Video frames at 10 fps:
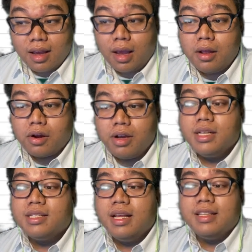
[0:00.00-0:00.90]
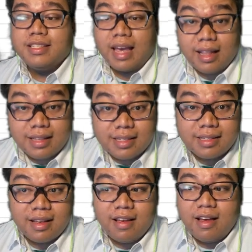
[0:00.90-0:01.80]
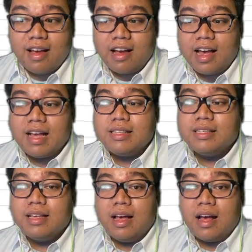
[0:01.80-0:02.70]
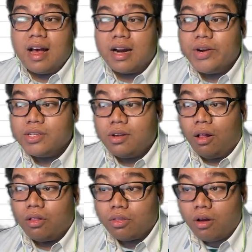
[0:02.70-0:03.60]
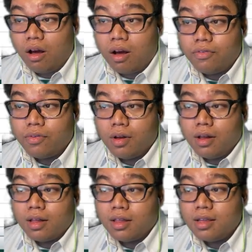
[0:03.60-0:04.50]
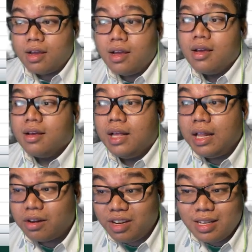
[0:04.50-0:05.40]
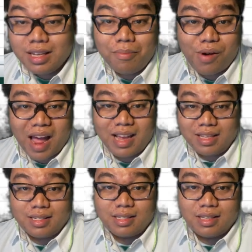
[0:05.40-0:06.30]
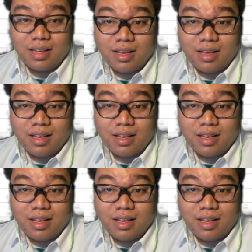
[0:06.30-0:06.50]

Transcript: increase in sales as a result of the increase in price.